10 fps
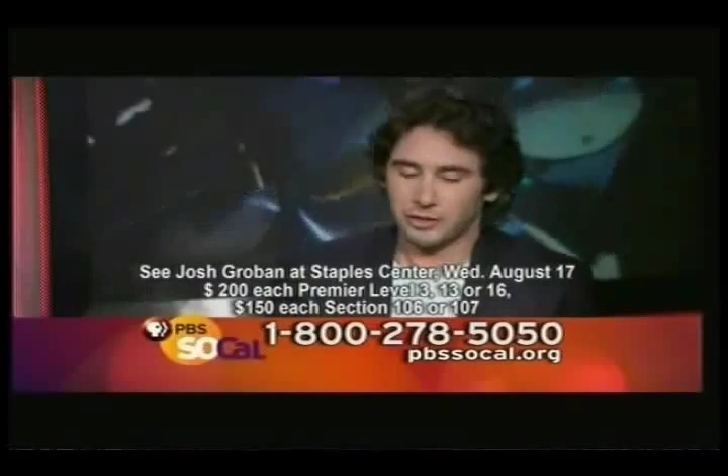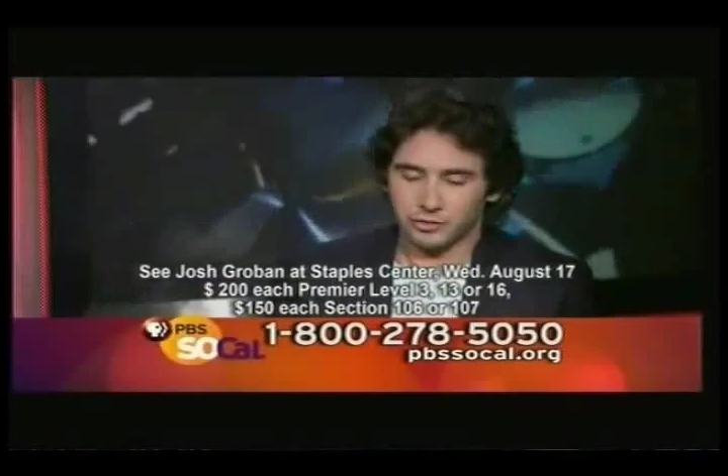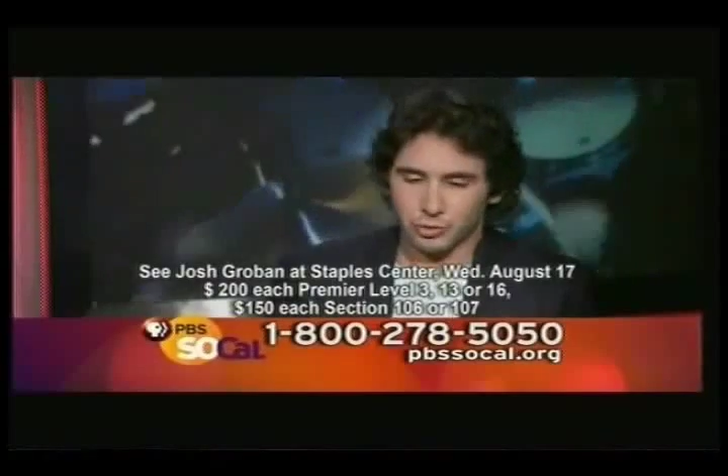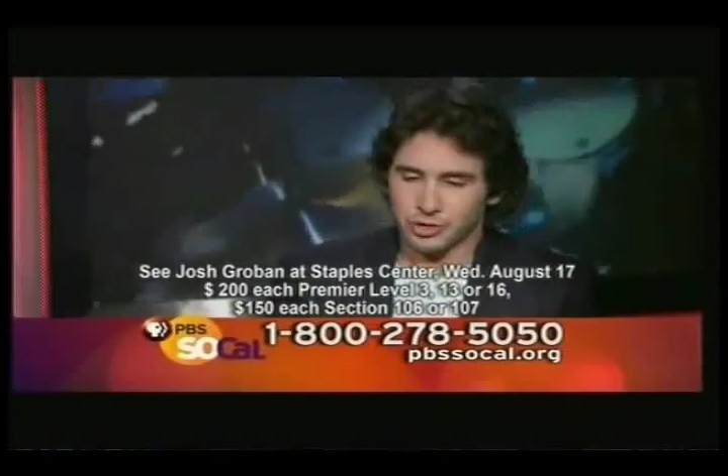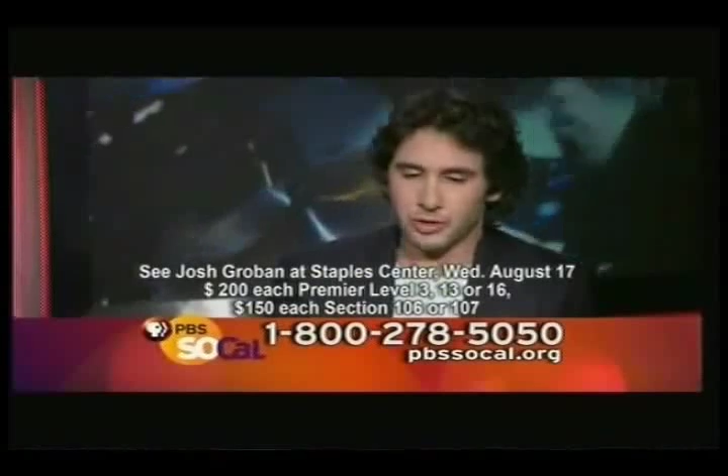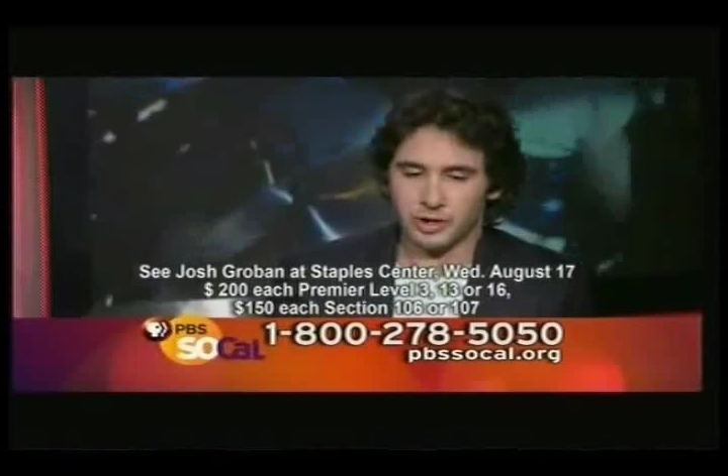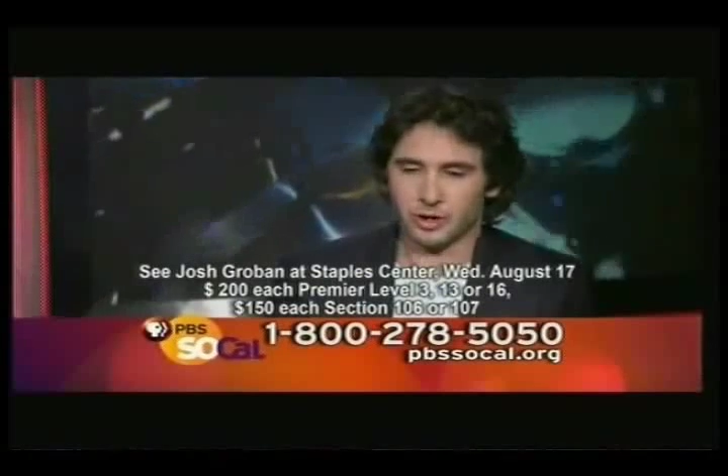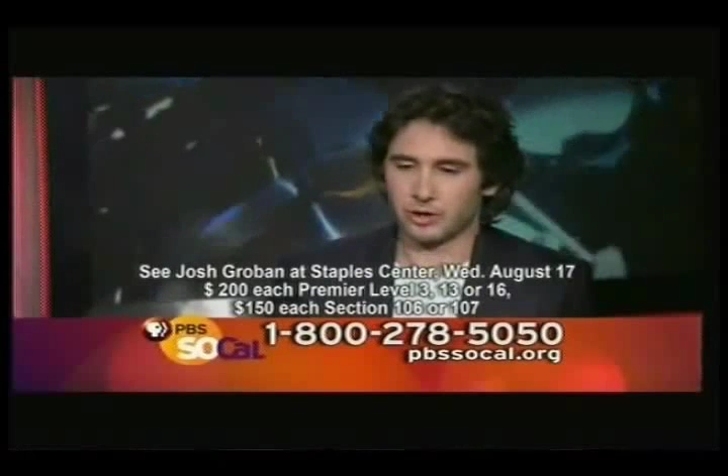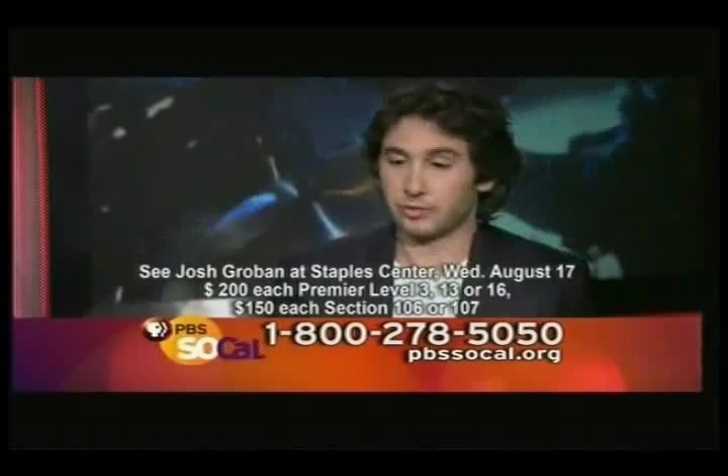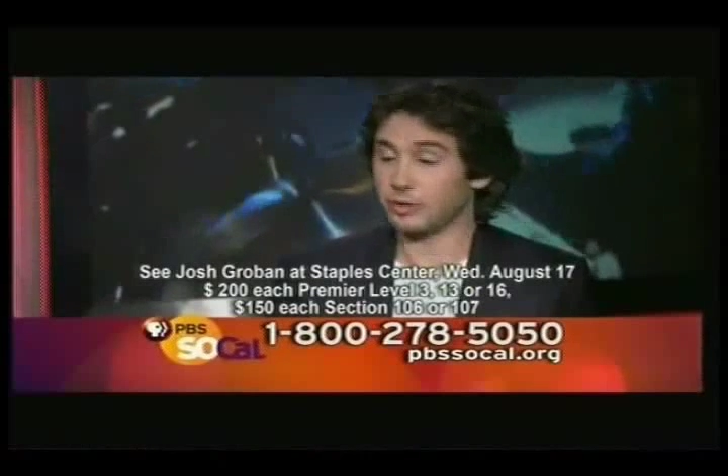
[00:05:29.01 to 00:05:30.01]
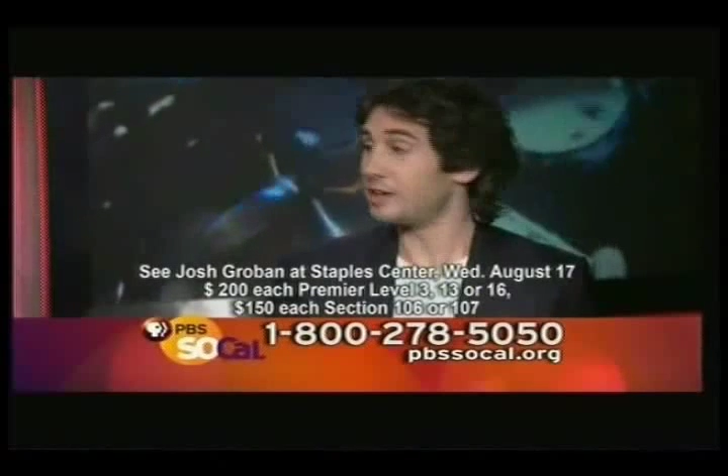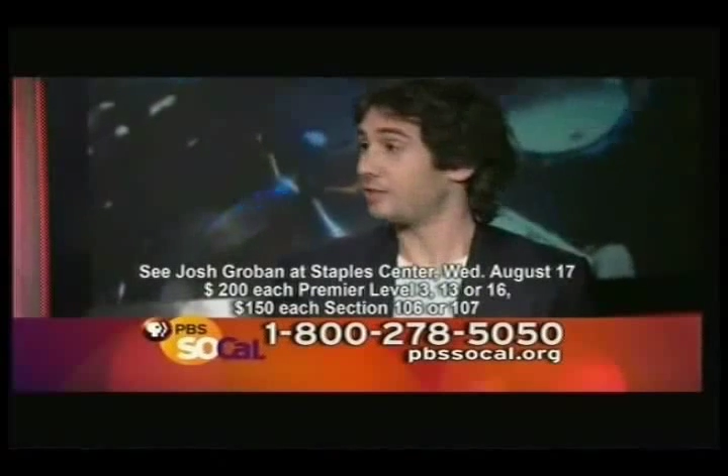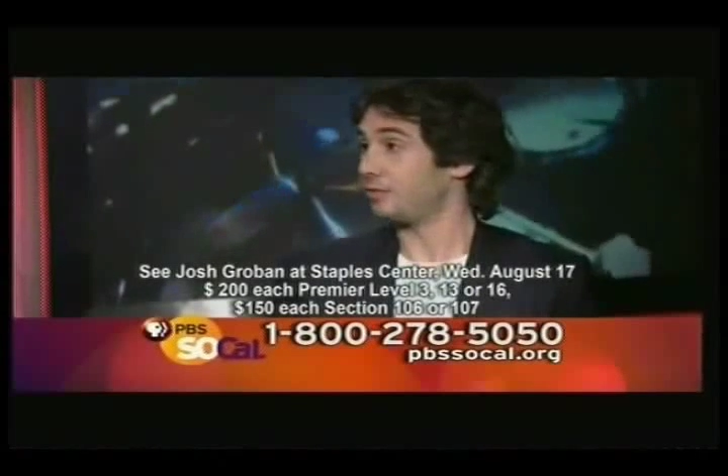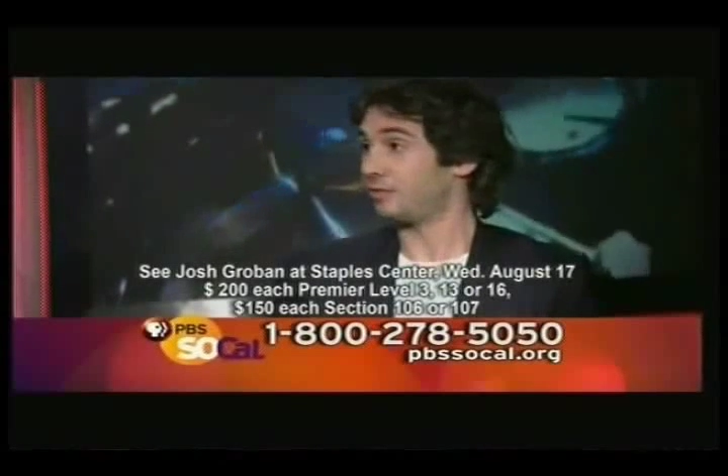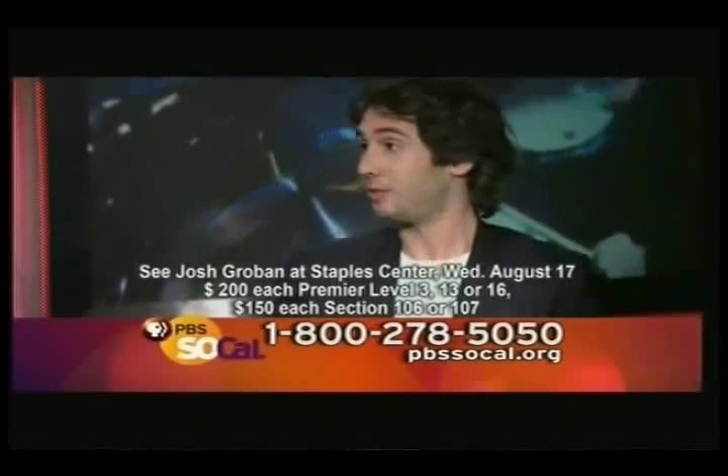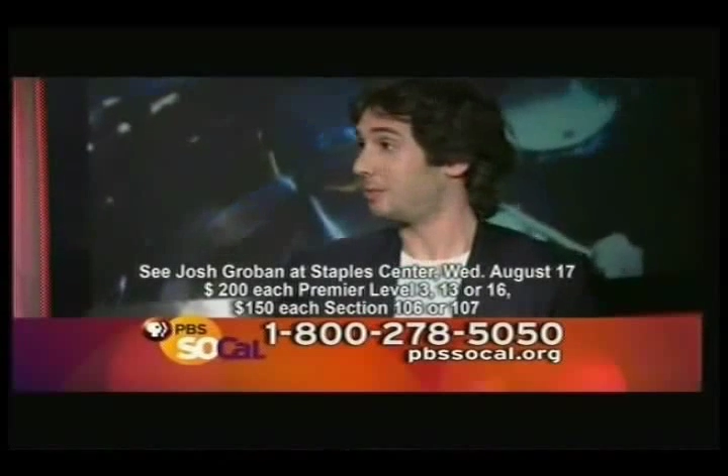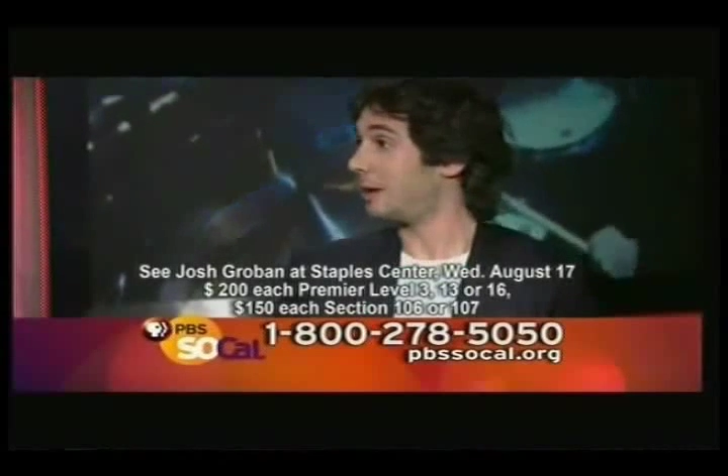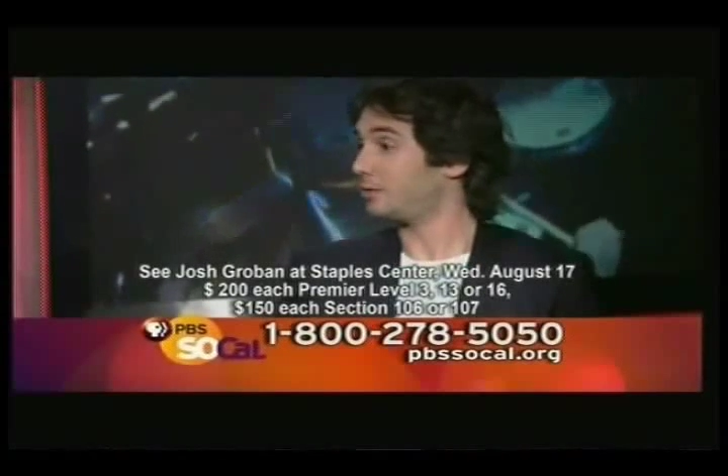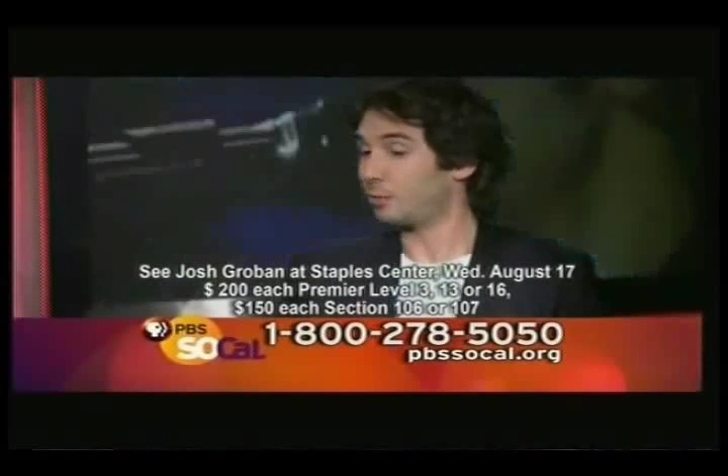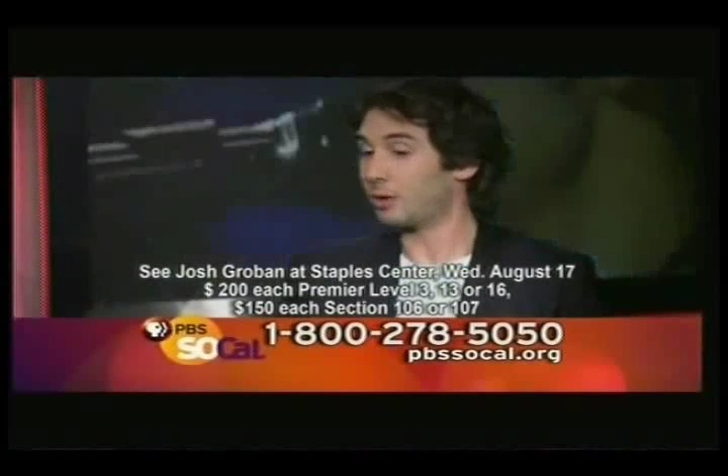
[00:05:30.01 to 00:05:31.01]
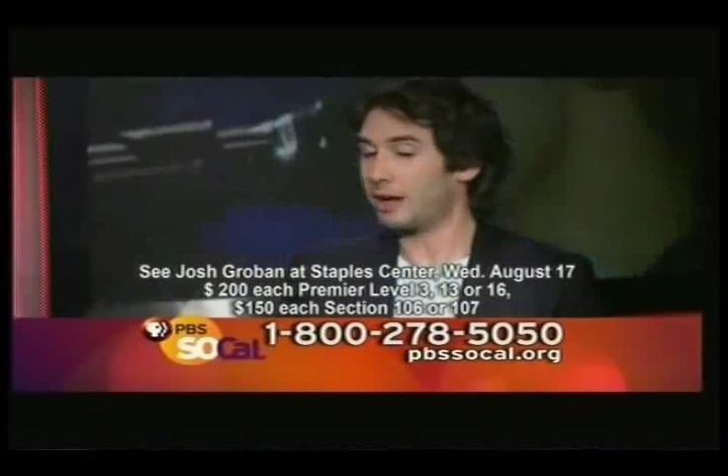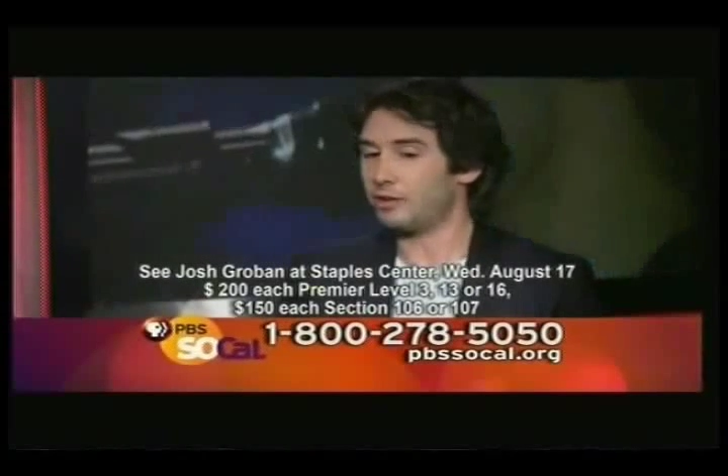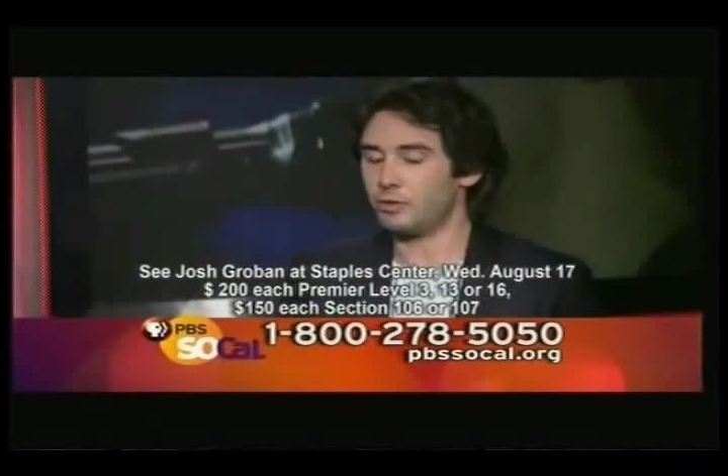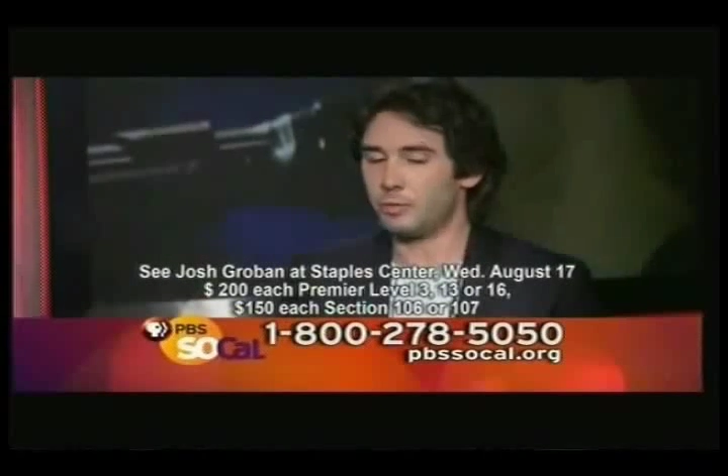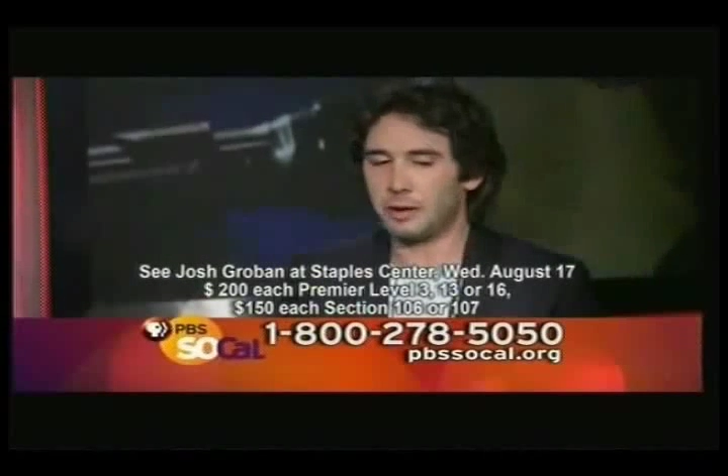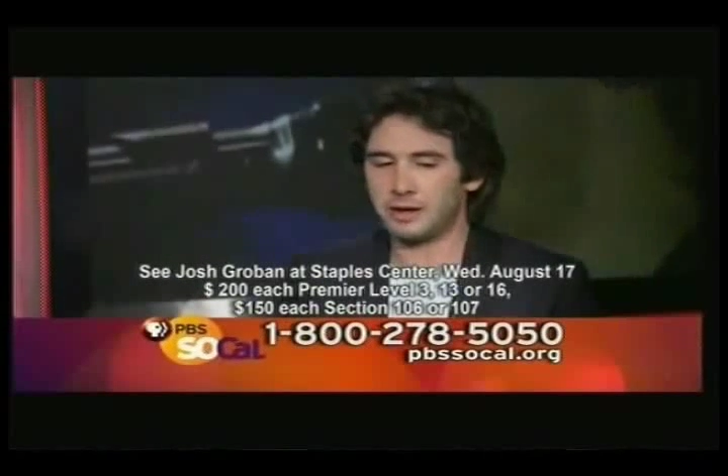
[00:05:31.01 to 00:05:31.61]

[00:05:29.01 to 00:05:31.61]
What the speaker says: extraordinary artists, very different sometimes from what I do.